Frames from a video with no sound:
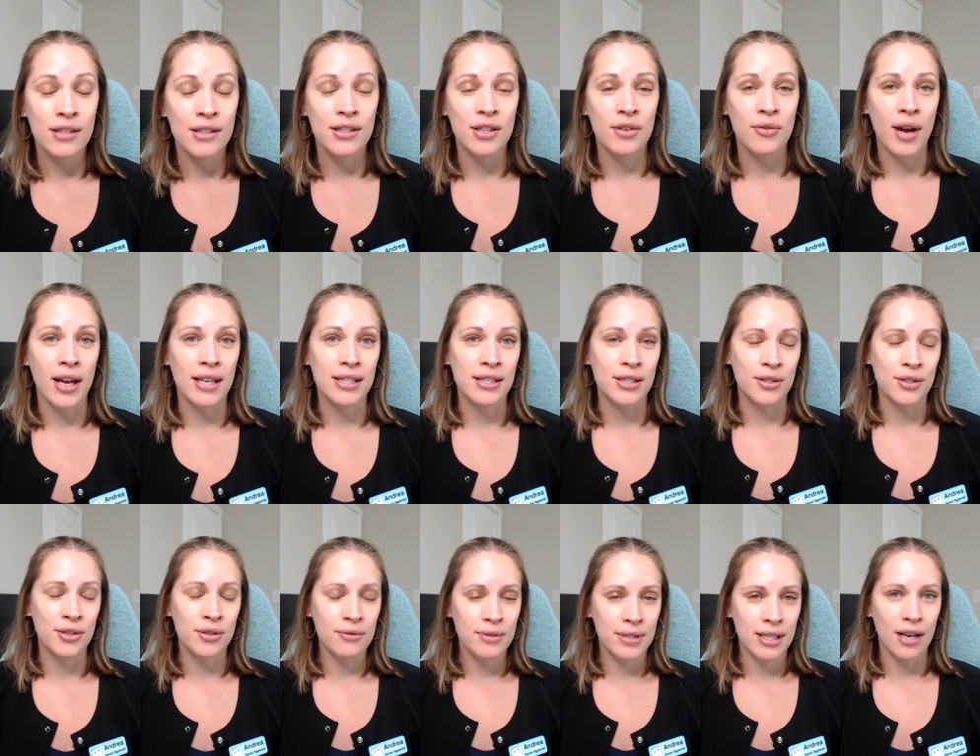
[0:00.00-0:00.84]
So,
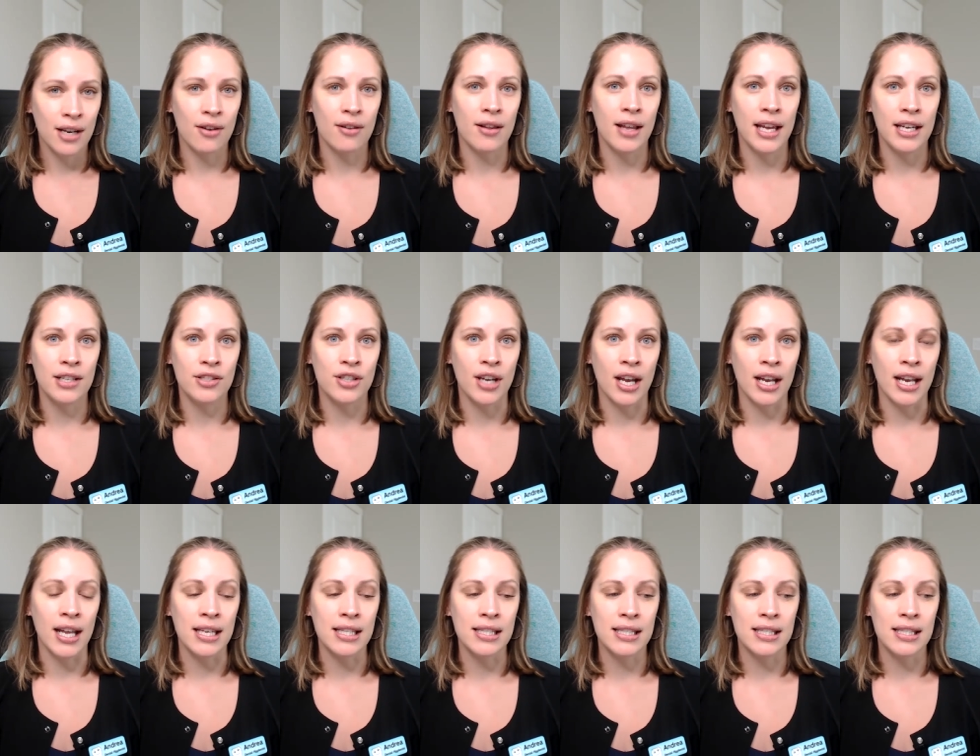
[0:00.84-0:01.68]
as new dental
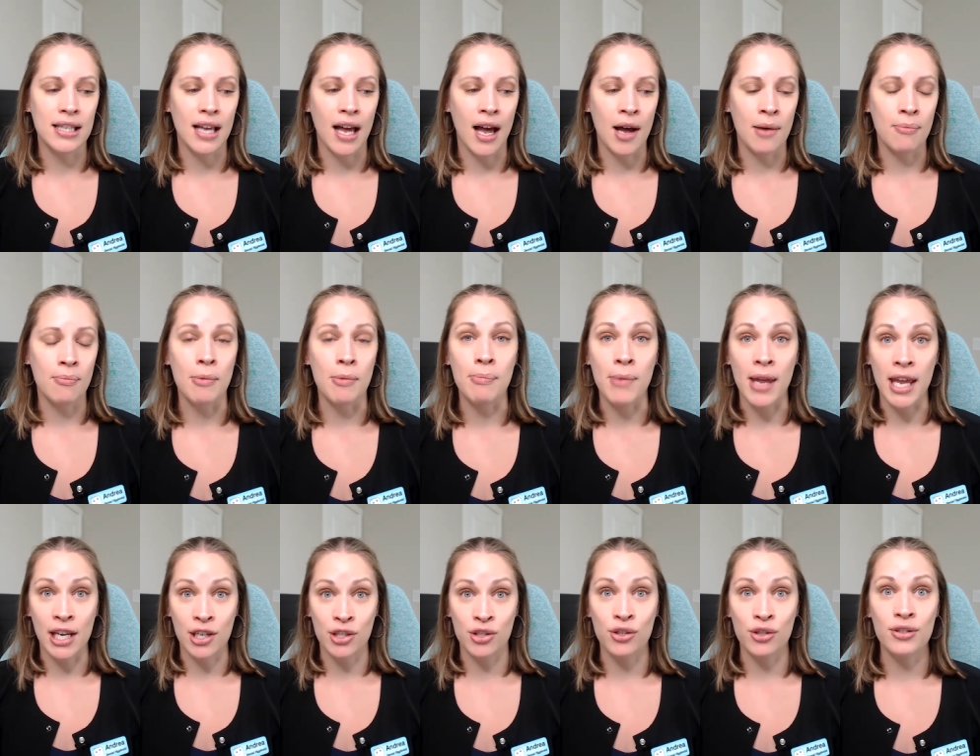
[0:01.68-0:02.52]
hygienists, um,
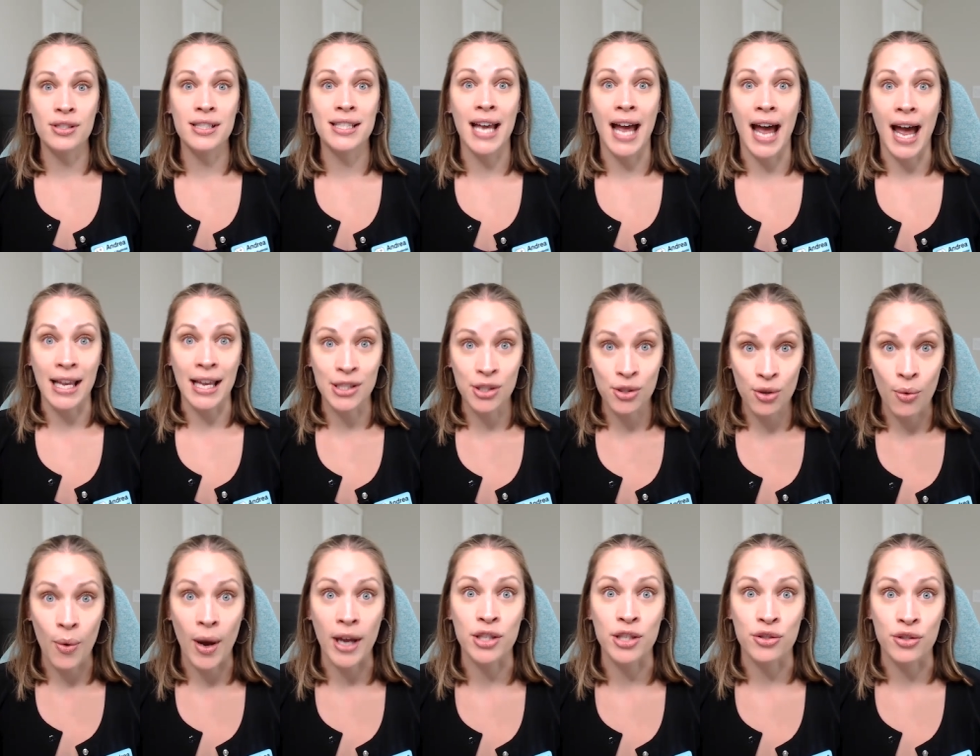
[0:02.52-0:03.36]
make sure to
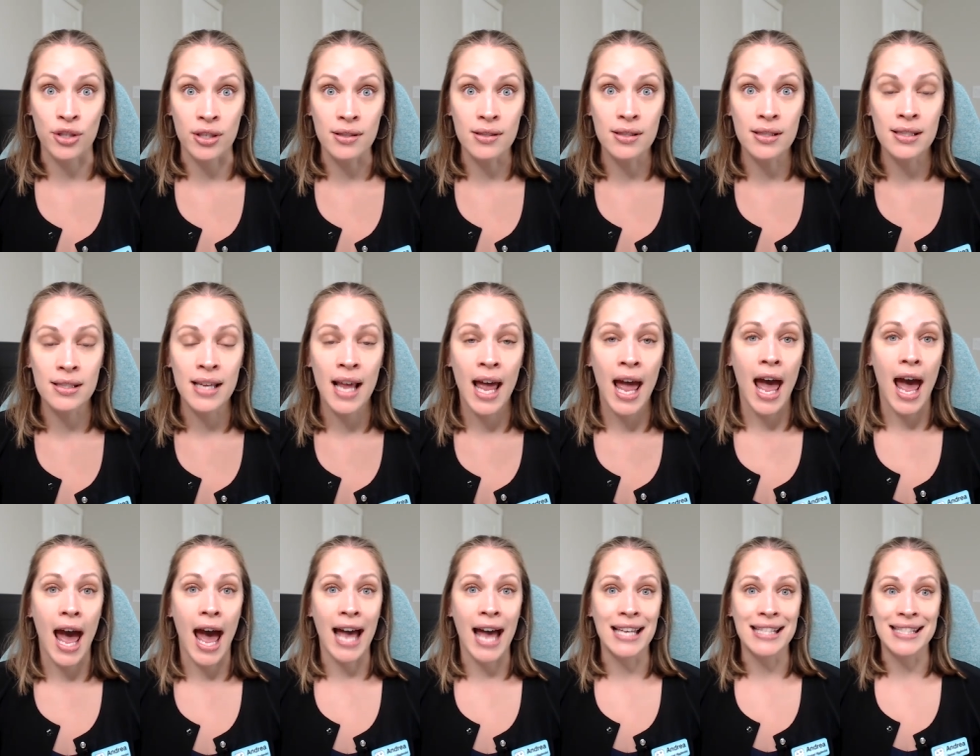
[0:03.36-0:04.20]
ask questions
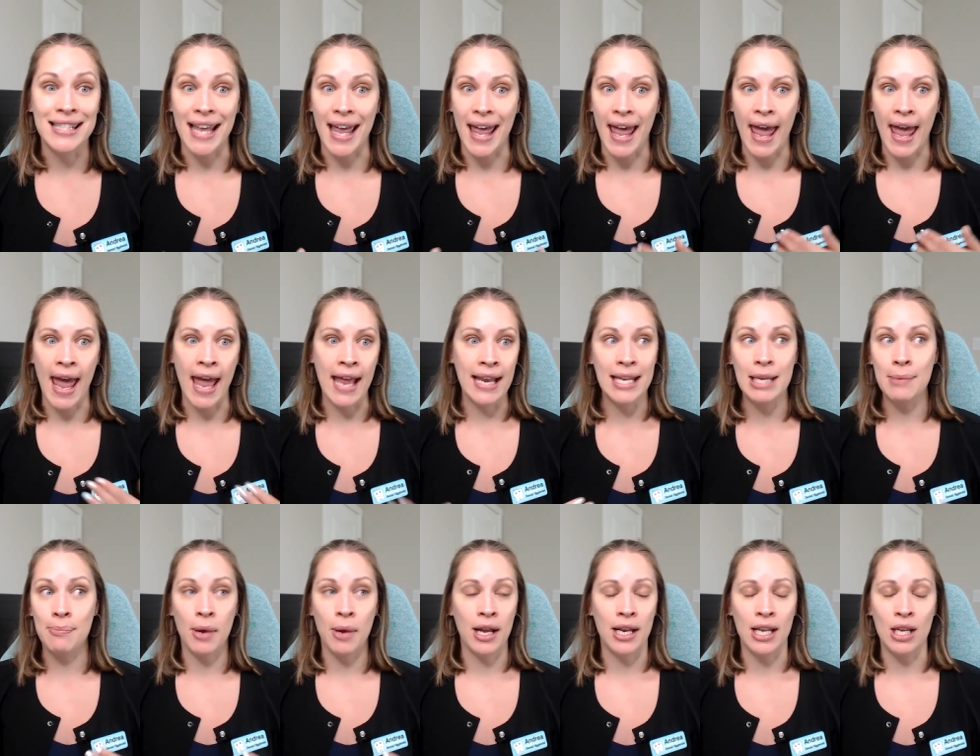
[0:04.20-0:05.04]
as
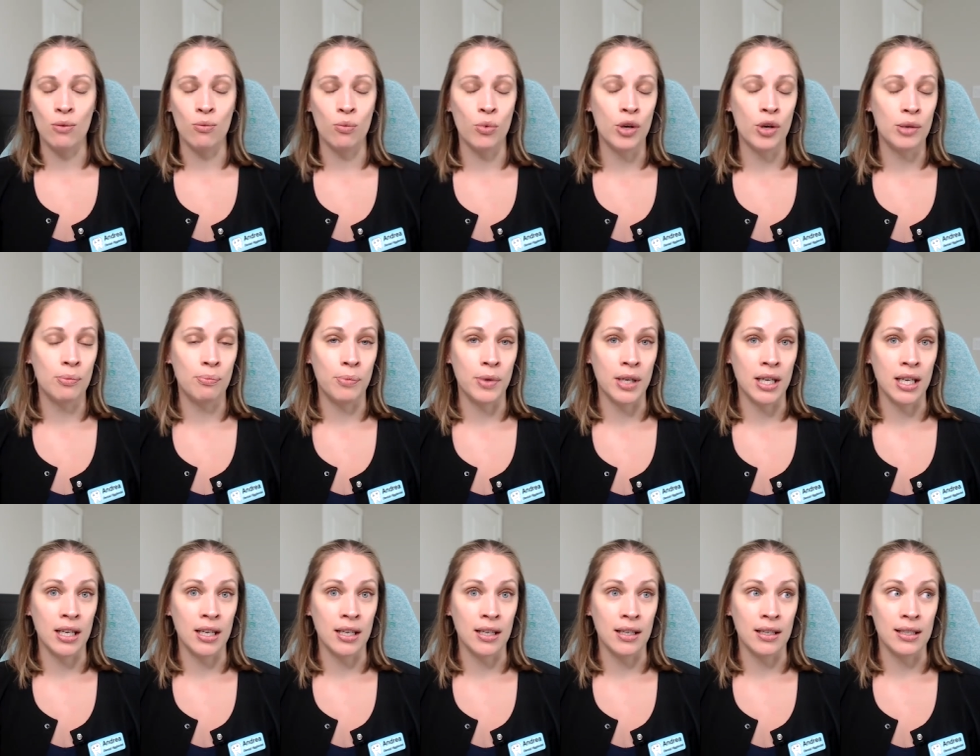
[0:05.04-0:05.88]
anybody would
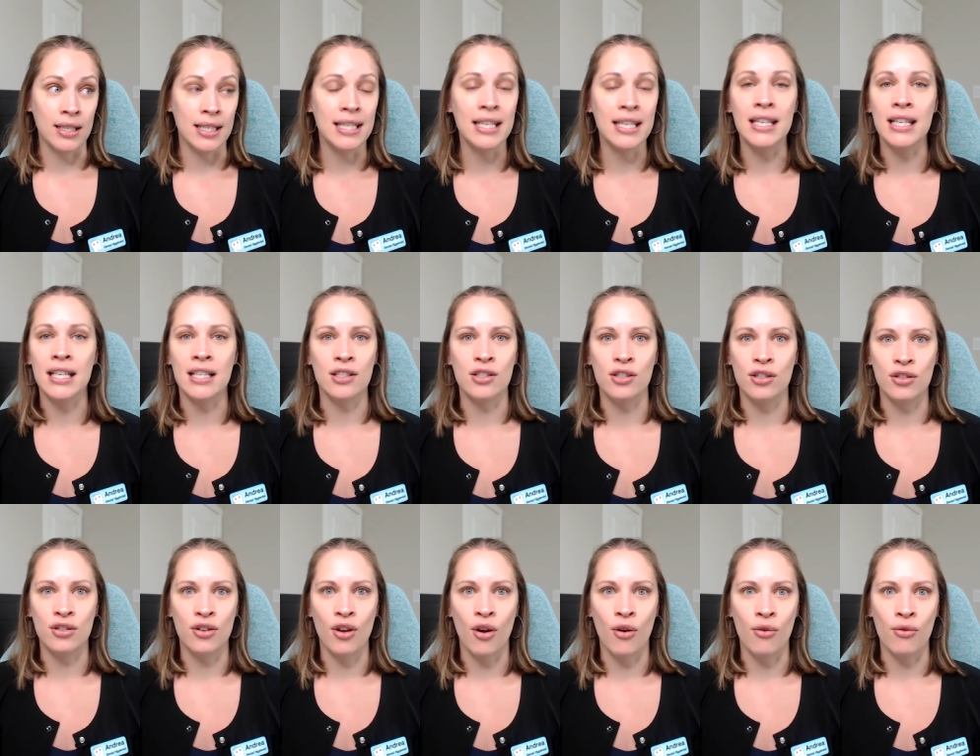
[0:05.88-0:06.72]
be needing
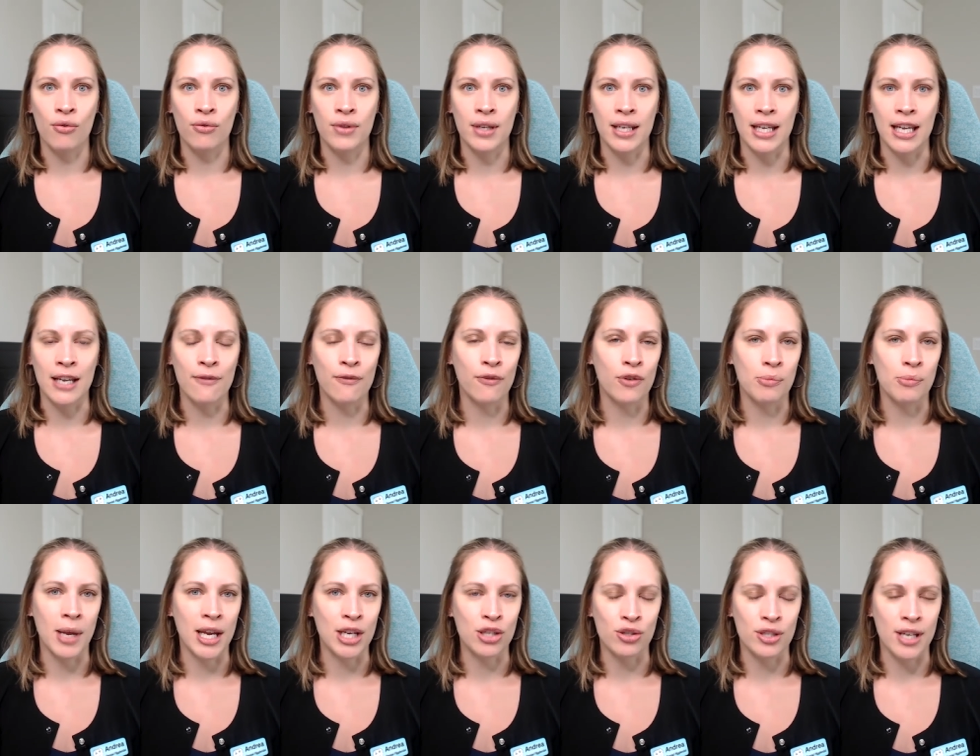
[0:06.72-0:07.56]
to know the
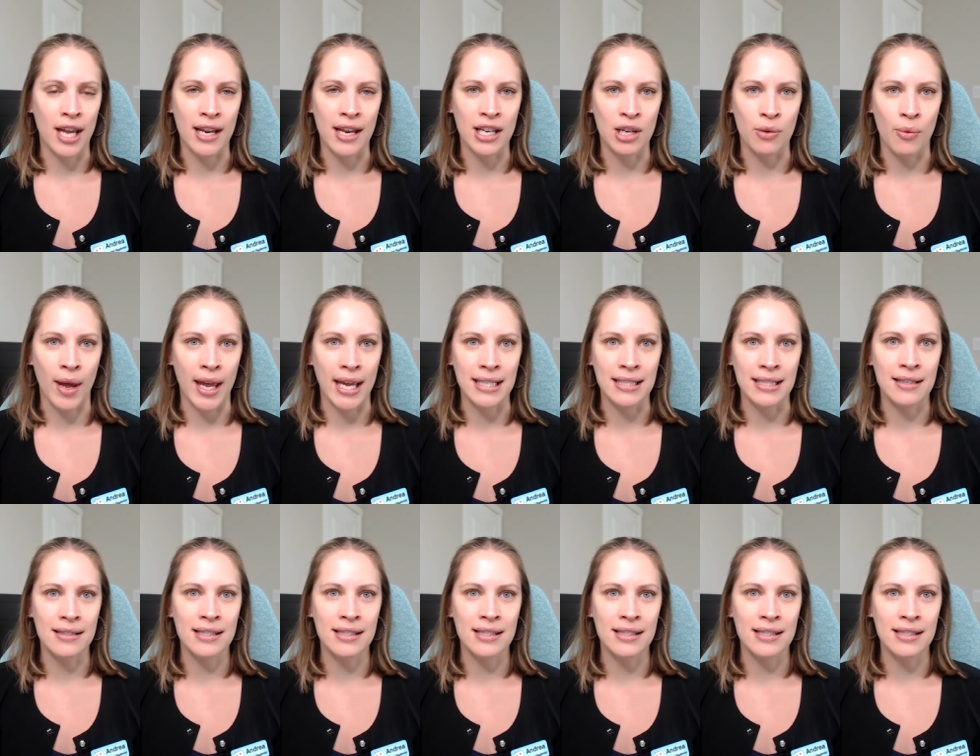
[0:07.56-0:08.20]
information anyway.